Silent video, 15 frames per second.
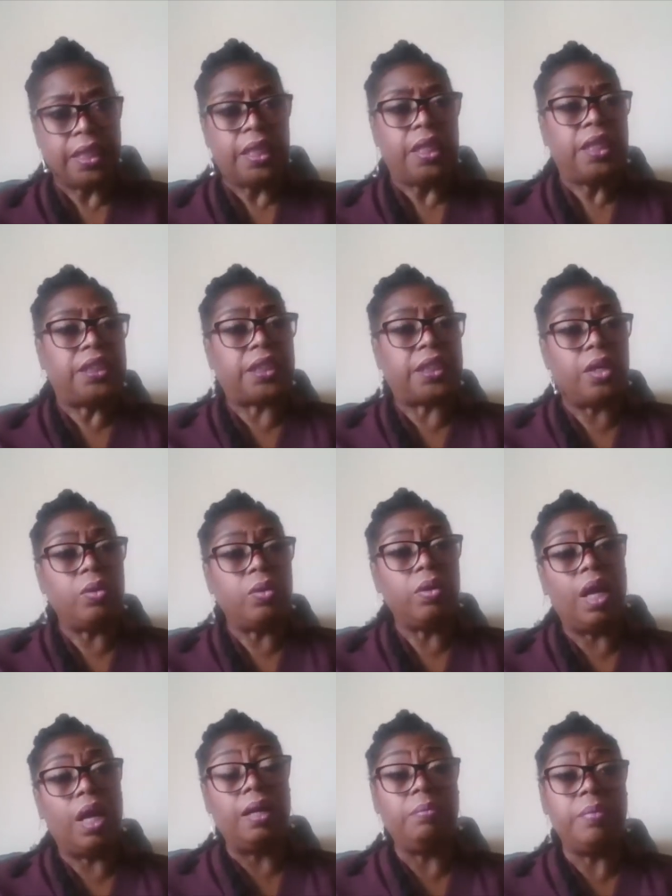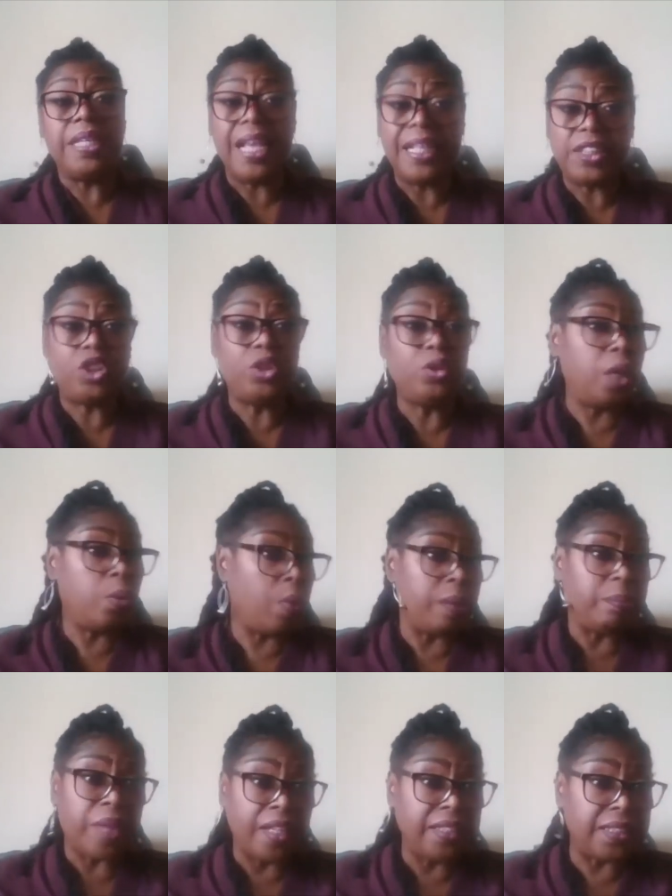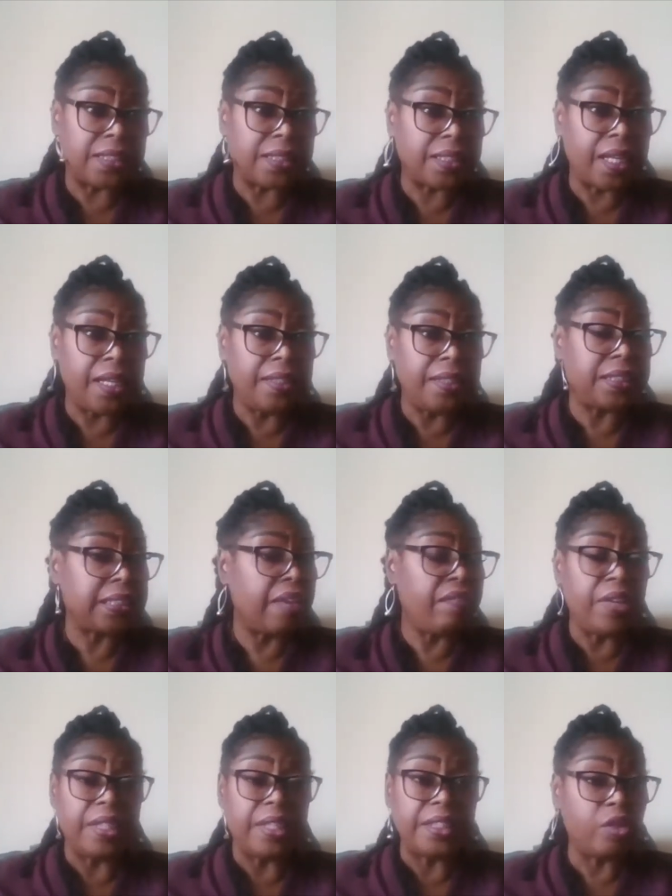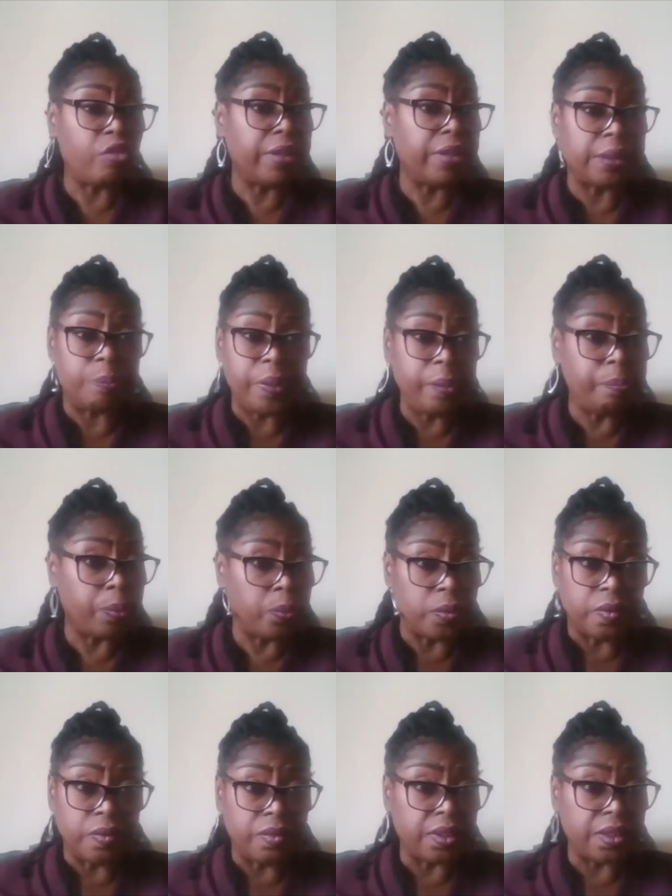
So uh, yes, you know what I'm going to say. Saving is incredibly important.